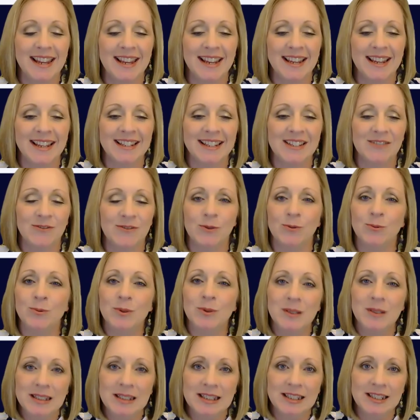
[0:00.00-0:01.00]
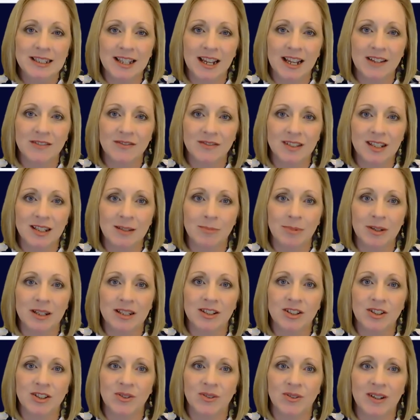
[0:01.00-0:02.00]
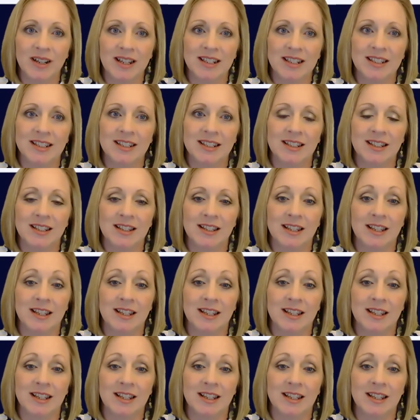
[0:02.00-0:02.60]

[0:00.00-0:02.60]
And if you really dive deep into it,